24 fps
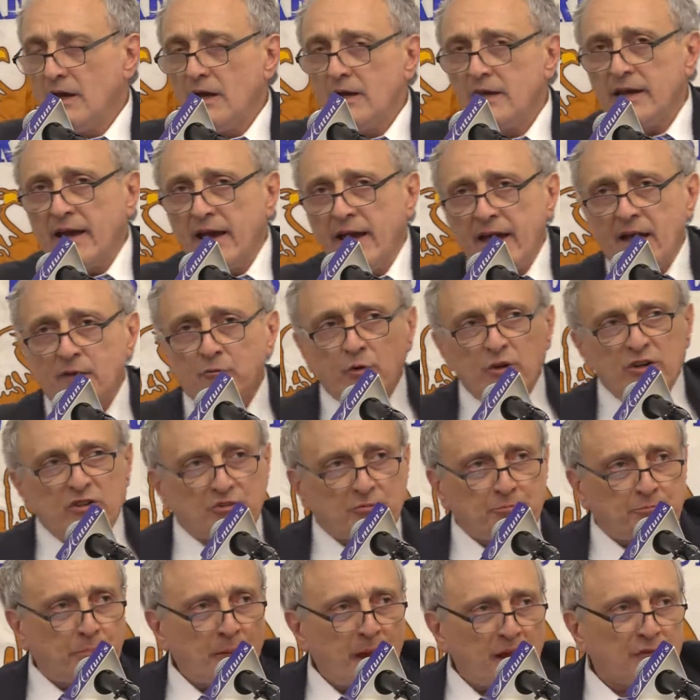You had
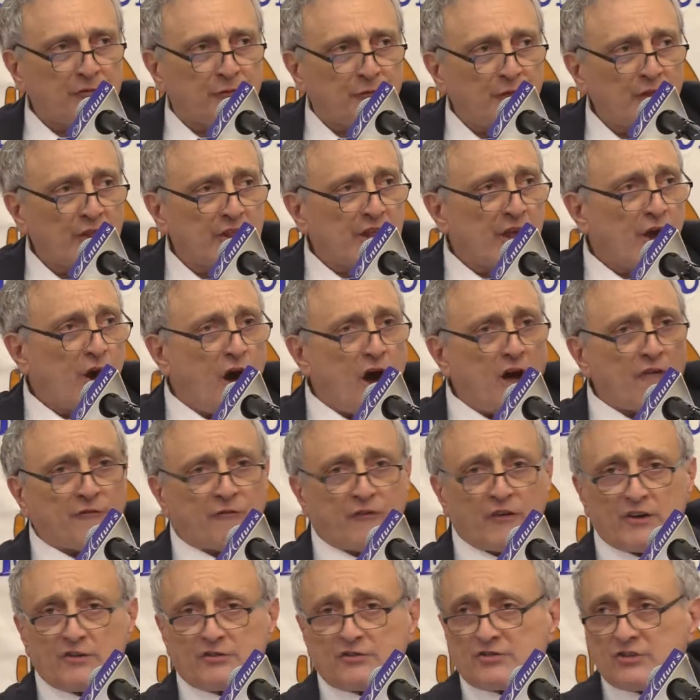respect for the
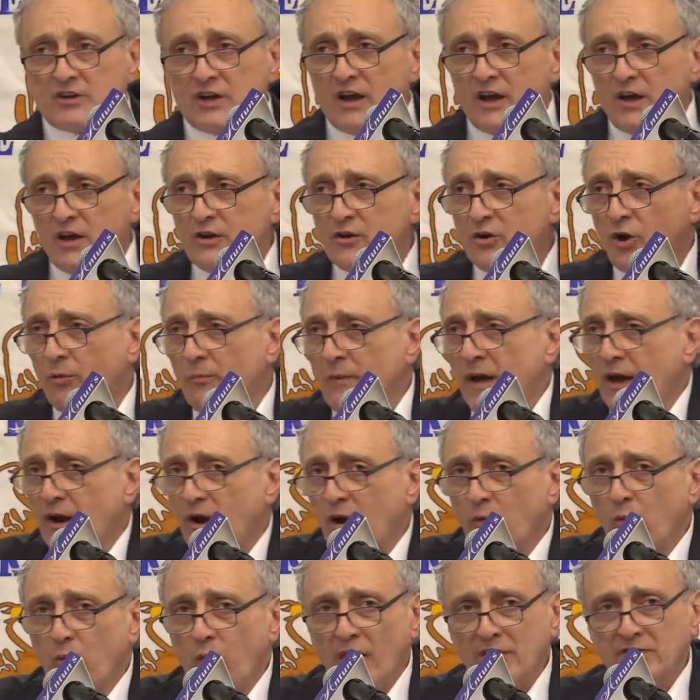office, no
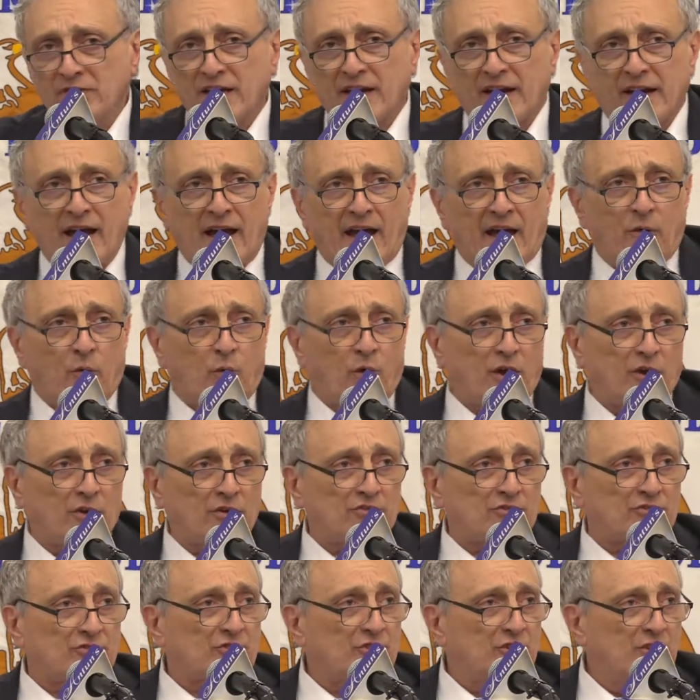matter what the guy
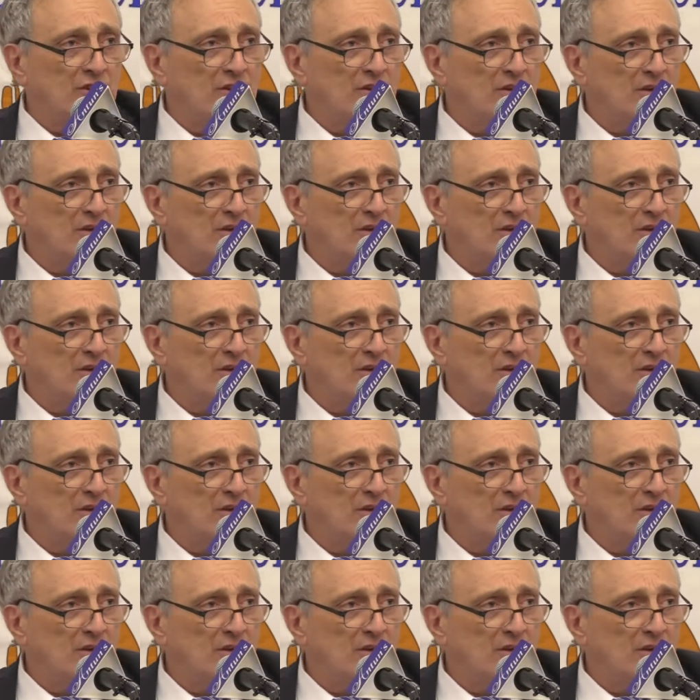was.